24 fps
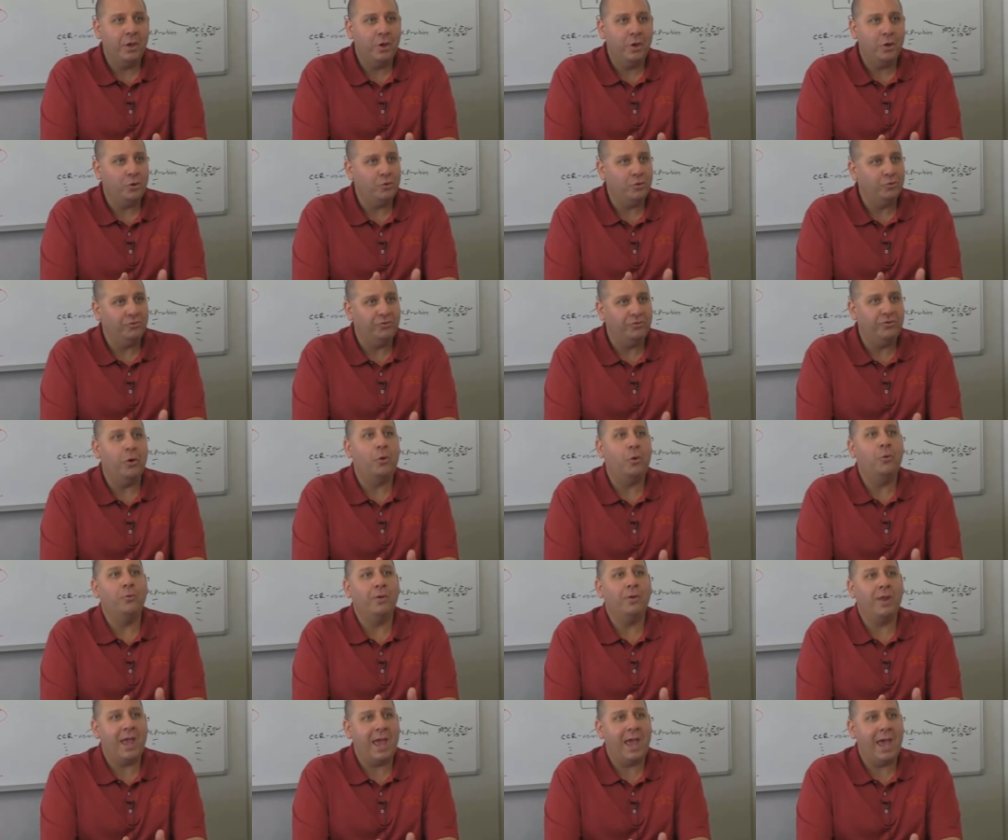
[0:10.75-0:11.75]
who
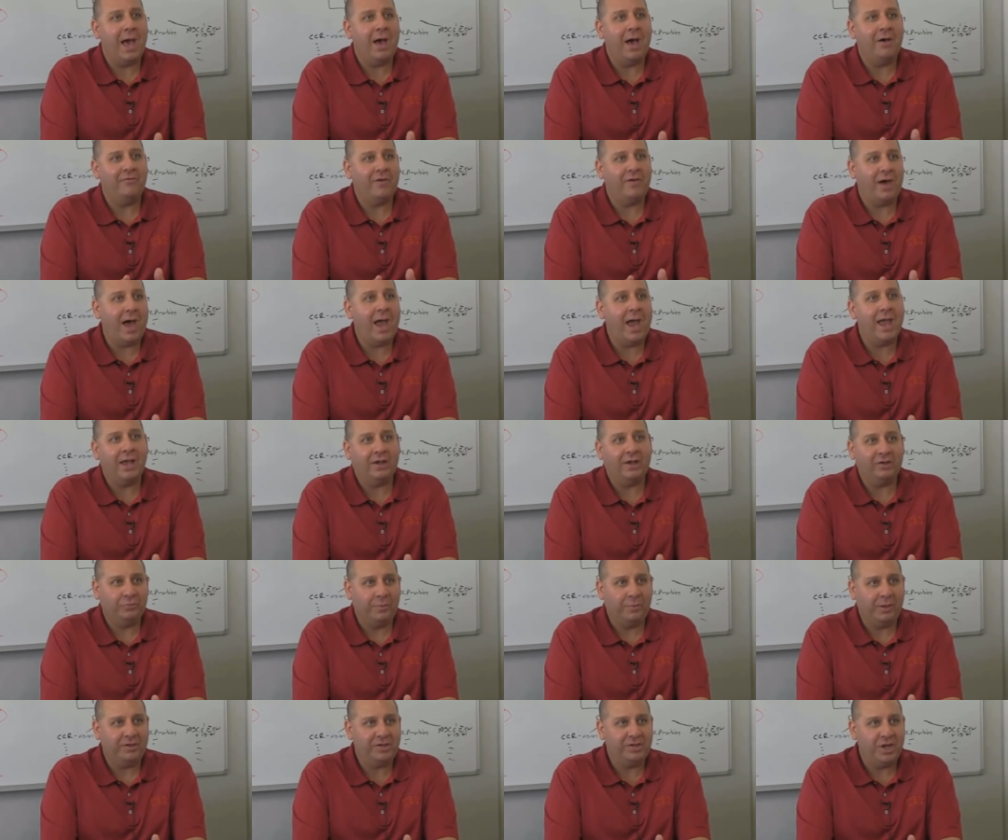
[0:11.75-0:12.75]
don't have high
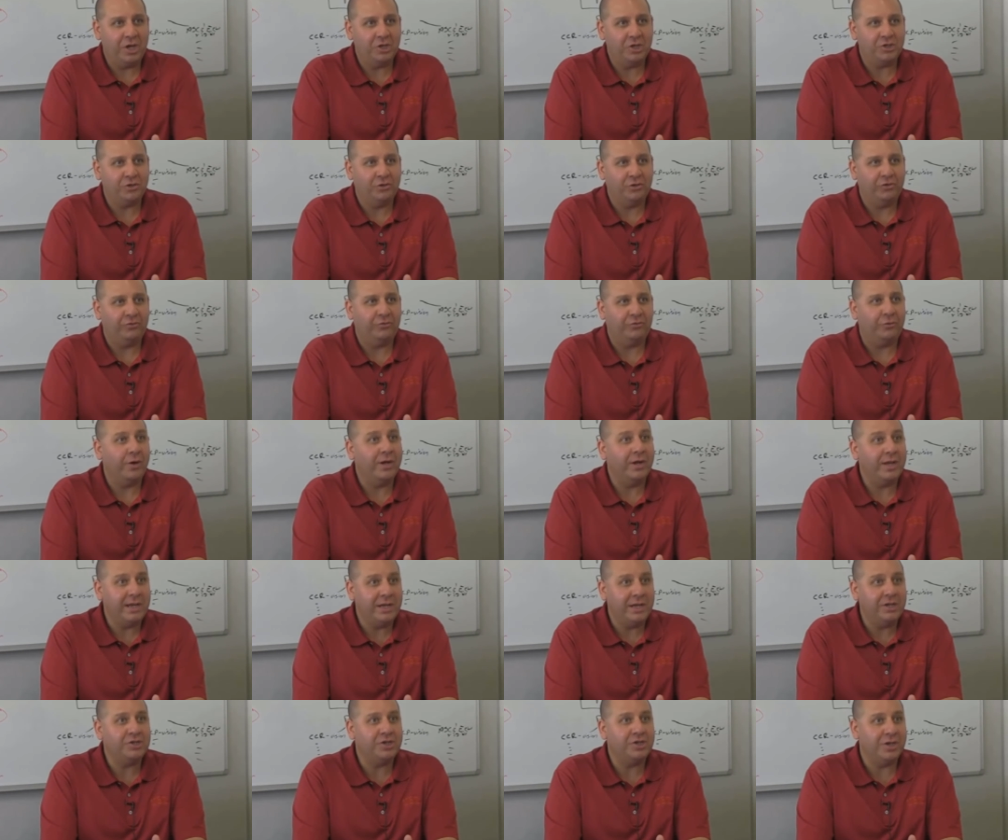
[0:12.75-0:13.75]
expectations for
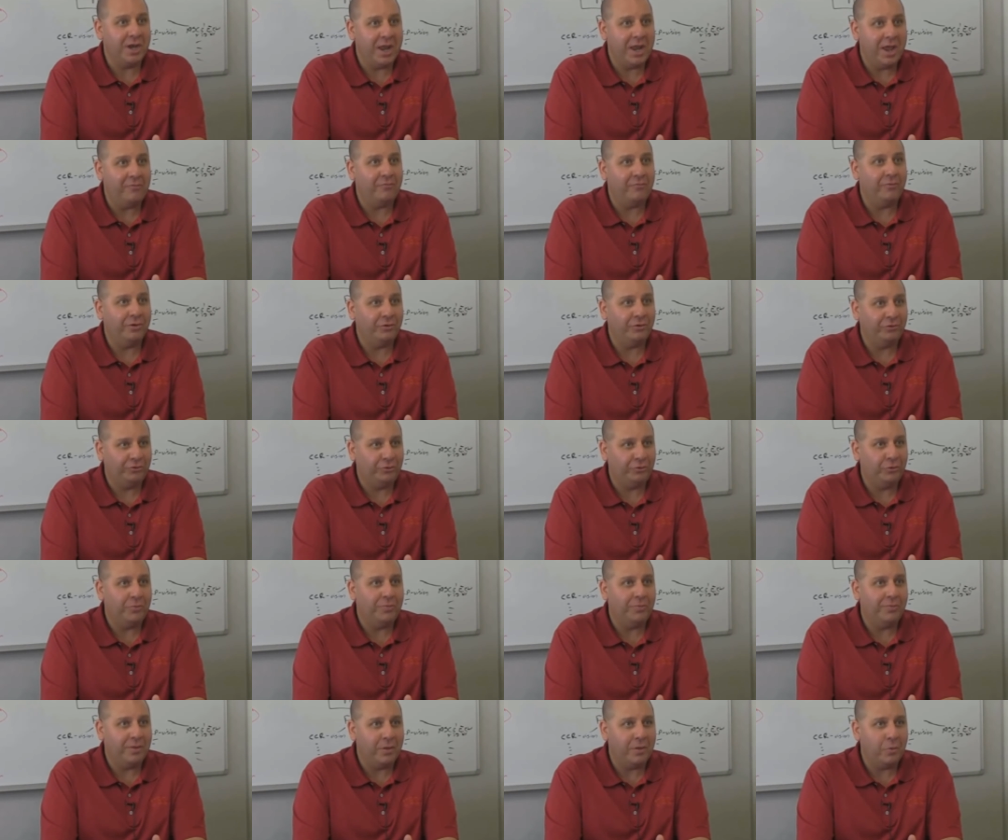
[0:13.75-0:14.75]
each and every
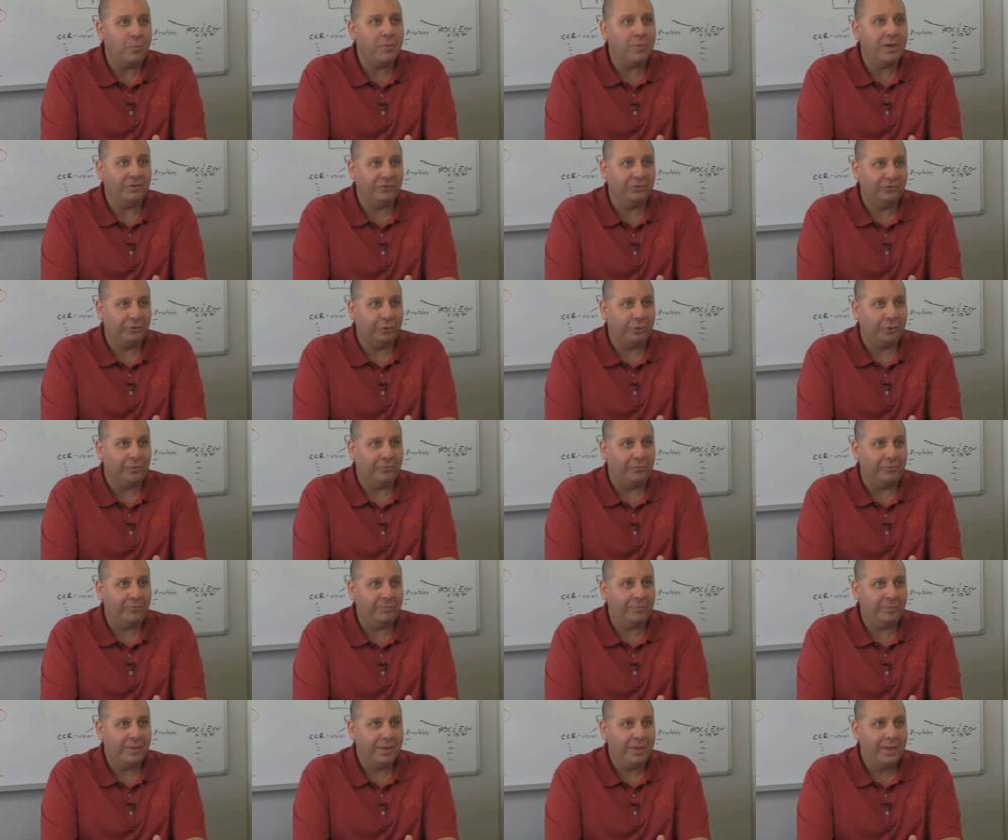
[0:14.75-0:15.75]
student that we serve.